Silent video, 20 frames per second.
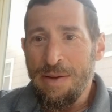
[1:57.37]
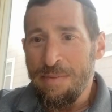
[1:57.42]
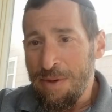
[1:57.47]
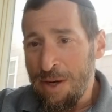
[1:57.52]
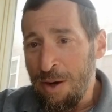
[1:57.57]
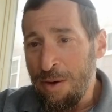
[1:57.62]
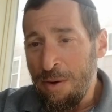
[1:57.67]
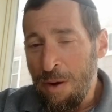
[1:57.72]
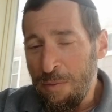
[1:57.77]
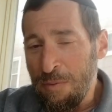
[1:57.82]

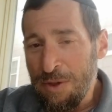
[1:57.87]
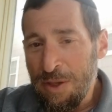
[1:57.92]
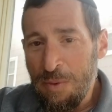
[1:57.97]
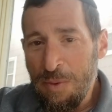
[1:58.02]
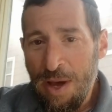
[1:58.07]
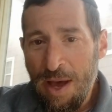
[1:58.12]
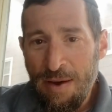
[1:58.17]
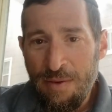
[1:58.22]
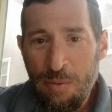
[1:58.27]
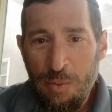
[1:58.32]
But hopefully
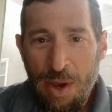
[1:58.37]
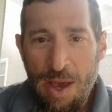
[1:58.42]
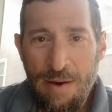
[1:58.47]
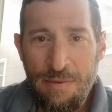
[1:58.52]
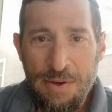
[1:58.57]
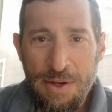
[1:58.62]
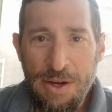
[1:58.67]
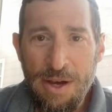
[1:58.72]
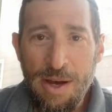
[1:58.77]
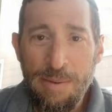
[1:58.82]
we have a
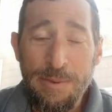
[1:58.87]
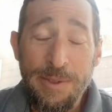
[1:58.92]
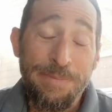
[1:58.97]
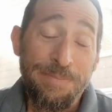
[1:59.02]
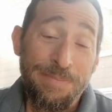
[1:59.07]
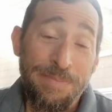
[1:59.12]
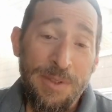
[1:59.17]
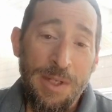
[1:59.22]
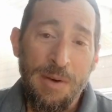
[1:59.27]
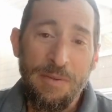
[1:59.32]
nechama.
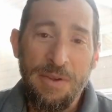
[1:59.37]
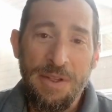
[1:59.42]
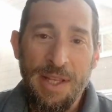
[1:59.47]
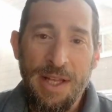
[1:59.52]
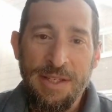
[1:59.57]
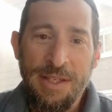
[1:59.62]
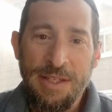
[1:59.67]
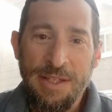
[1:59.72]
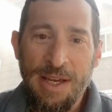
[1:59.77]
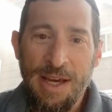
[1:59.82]
Hopefully
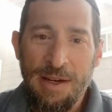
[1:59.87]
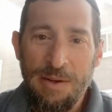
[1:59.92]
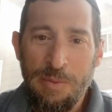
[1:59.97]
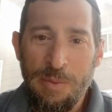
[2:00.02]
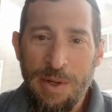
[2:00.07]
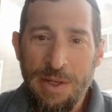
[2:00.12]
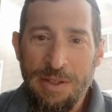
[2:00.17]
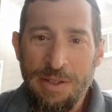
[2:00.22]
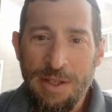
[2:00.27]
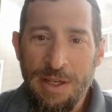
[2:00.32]
that's kind
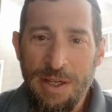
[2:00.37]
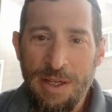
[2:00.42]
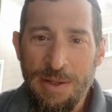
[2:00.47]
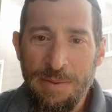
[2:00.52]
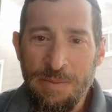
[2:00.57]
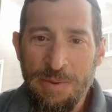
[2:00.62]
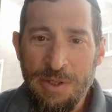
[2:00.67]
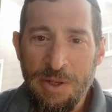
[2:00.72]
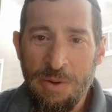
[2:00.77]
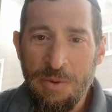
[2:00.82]
of what,
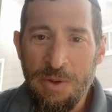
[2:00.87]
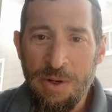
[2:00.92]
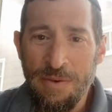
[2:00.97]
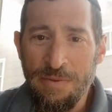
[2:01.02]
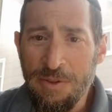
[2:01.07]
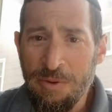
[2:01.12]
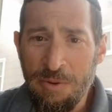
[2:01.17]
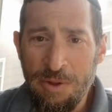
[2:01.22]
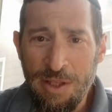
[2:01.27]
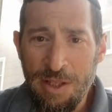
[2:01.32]
so you don't
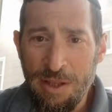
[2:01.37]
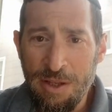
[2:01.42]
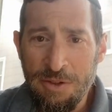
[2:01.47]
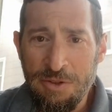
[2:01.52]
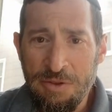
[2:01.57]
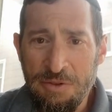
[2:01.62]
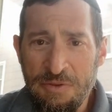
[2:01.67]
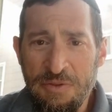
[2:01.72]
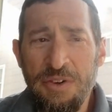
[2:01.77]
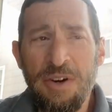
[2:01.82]
have to really look
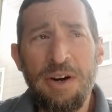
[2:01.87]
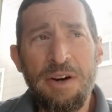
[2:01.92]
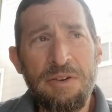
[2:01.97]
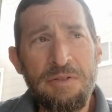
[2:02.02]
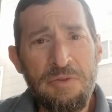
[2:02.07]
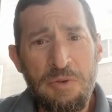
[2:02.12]
too far,